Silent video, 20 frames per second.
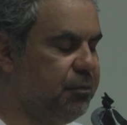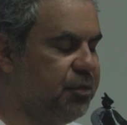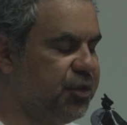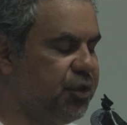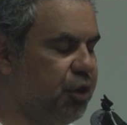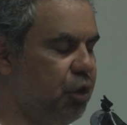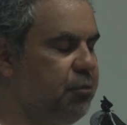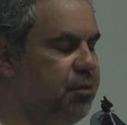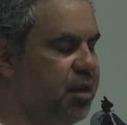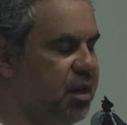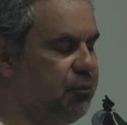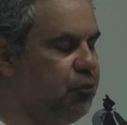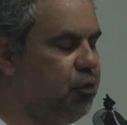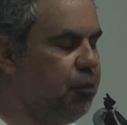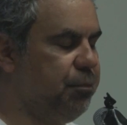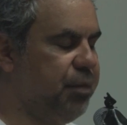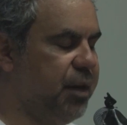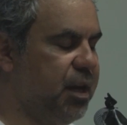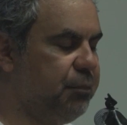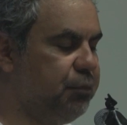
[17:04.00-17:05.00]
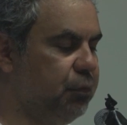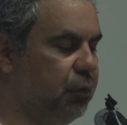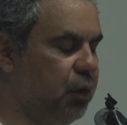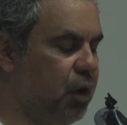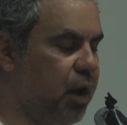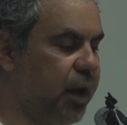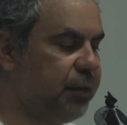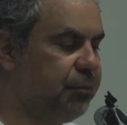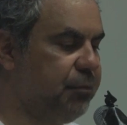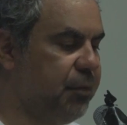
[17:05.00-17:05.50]
so many more people
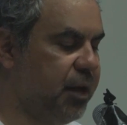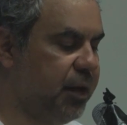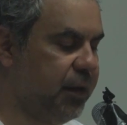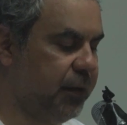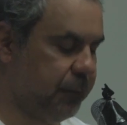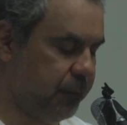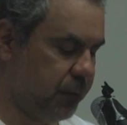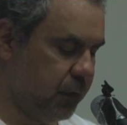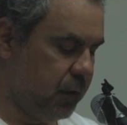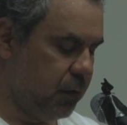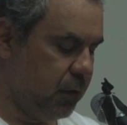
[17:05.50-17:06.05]
like me.